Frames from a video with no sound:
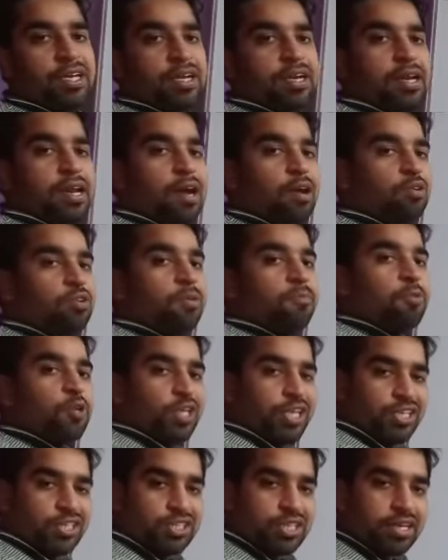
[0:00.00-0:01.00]
now the
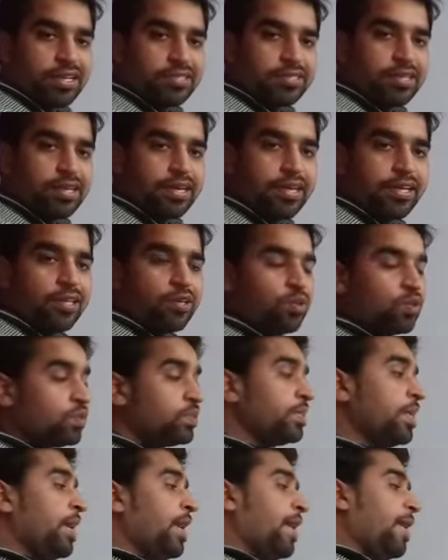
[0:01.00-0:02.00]
potential is
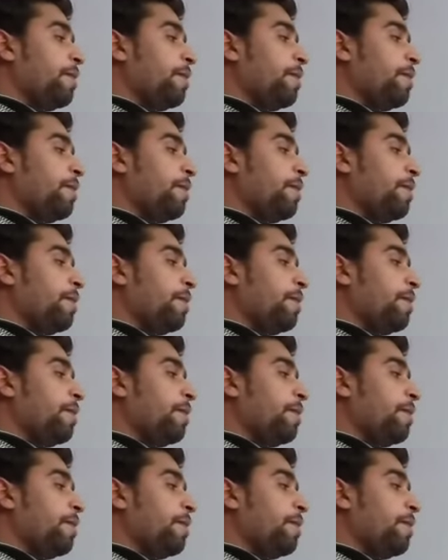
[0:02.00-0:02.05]
reduced,